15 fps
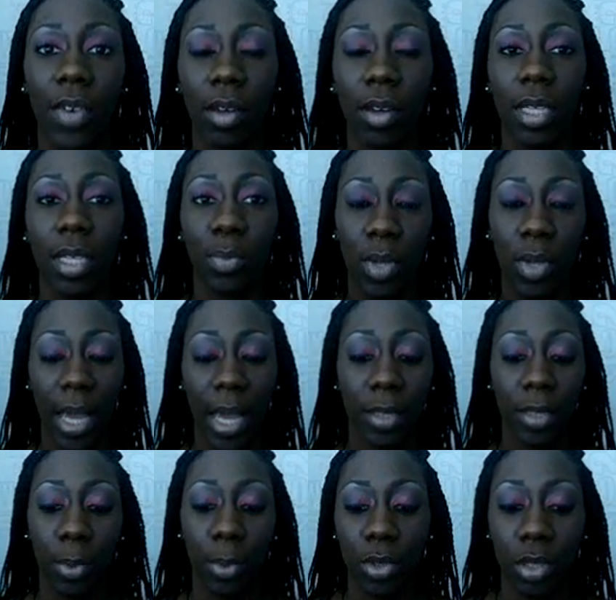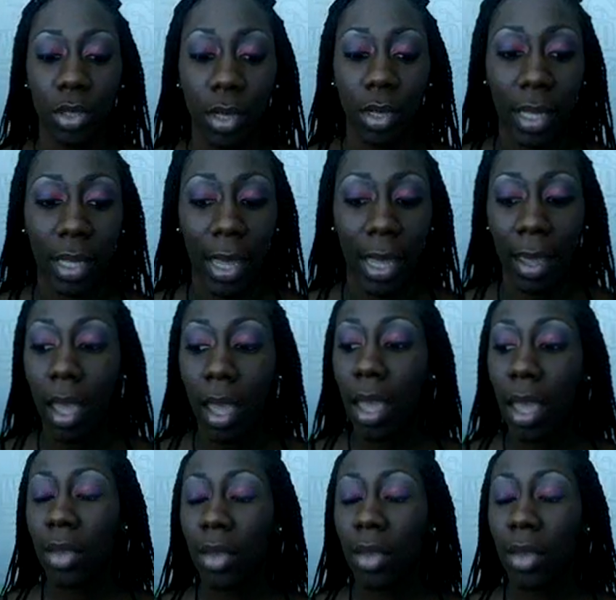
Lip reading: I'll keep you guys posted on that.